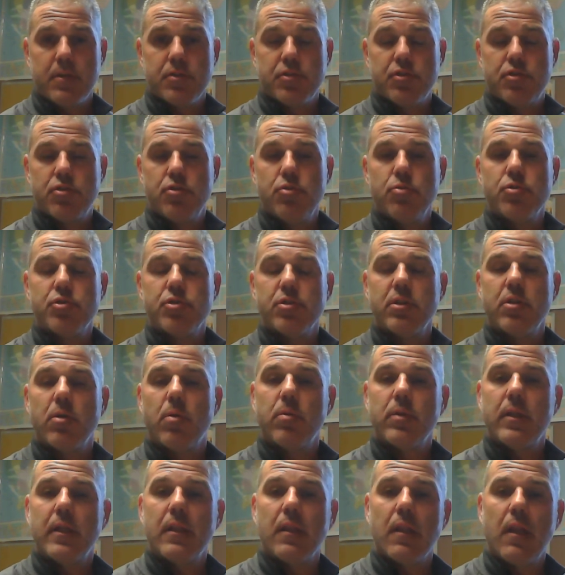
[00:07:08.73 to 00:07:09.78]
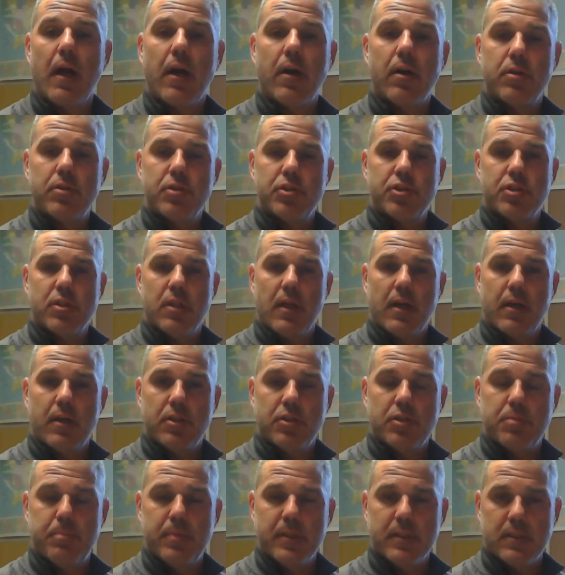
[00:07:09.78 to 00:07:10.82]
usually only
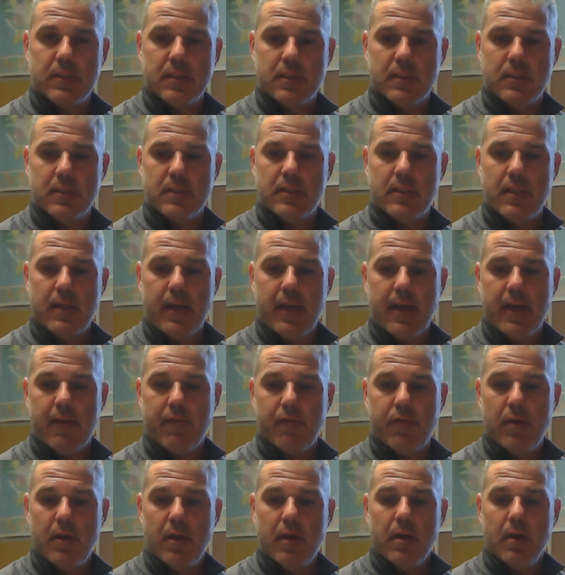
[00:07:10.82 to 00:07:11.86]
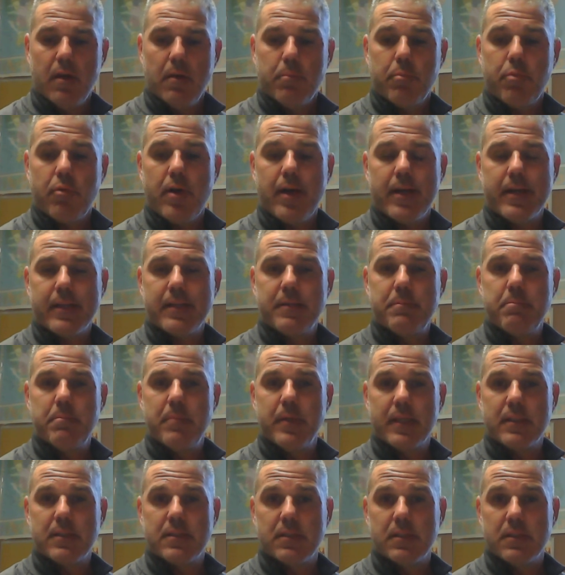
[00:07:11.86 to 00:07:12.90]
large businesses that have product
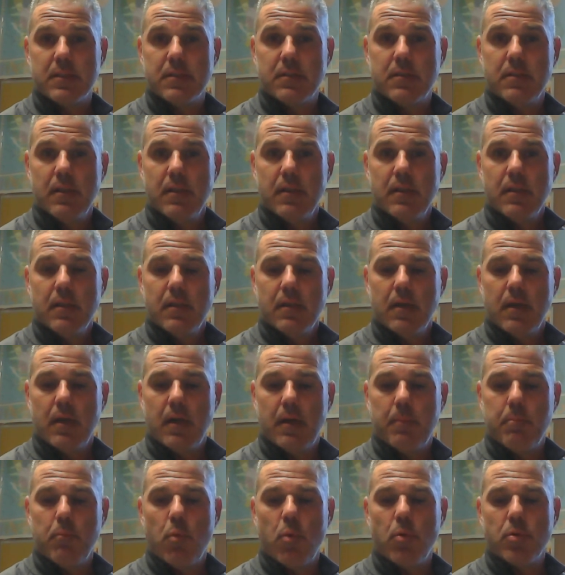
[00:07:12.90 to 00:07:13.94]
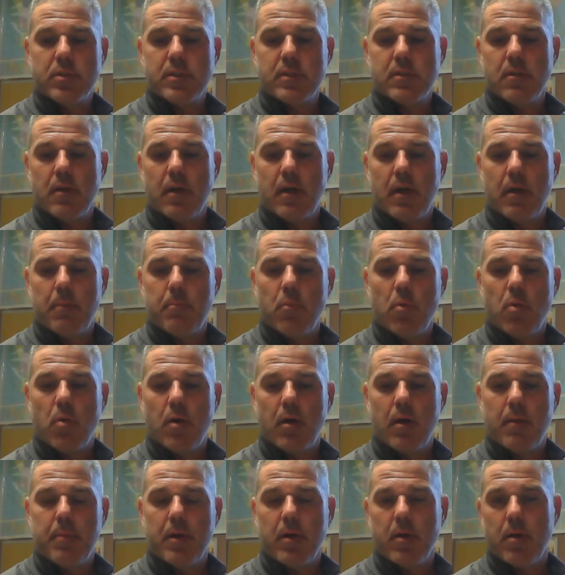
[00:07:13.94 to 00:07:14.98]
mixes. Most are
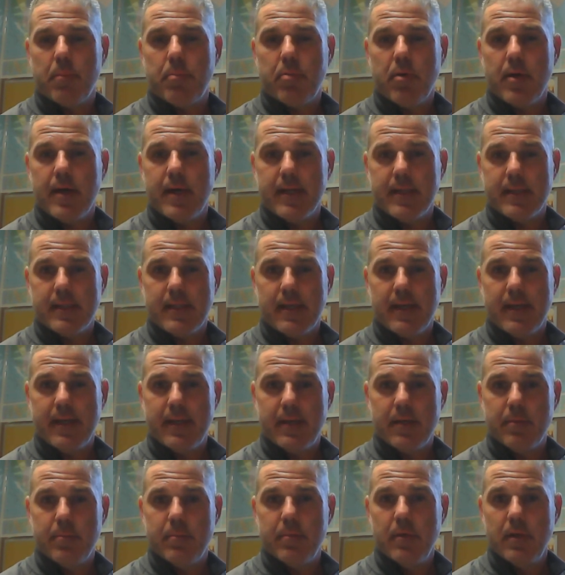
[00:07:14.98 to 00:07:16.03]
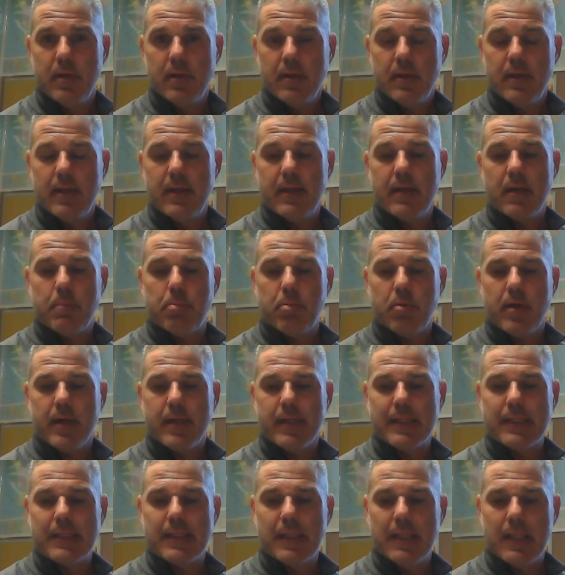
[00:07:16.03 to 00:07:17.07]
more about a product item and a
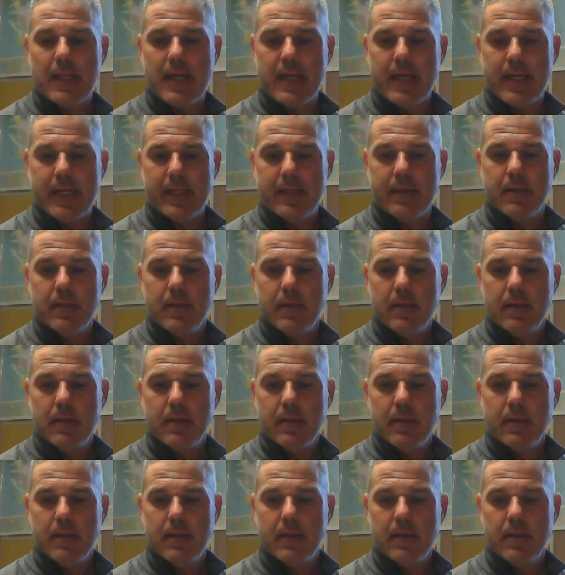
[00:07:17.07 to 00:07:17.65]
product line.